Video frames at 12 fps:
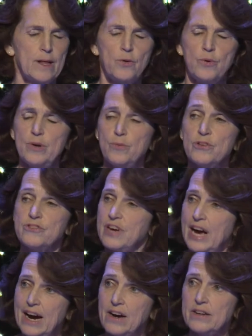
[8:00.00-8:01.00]
We will
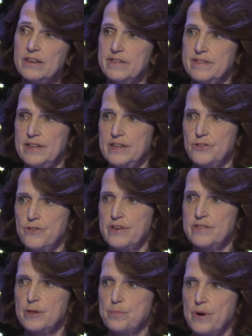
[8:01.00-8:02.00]
tirelessly
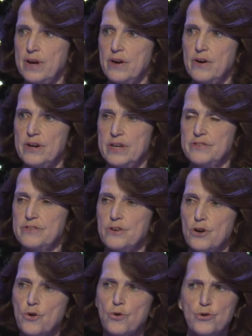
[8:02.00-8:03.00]
address the priorities that
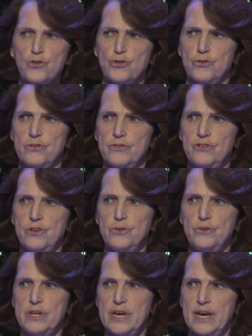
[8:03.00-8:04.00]
are crucial to you
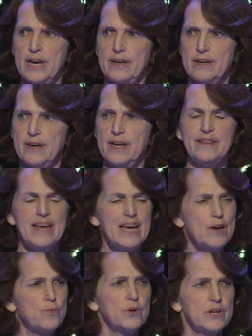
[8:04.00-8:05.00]
today, and
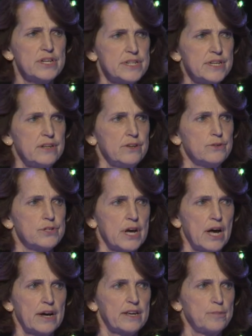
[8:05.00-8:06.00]
they will continue to
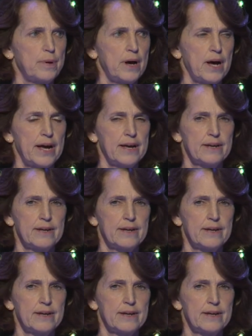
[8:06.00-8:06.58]
occupy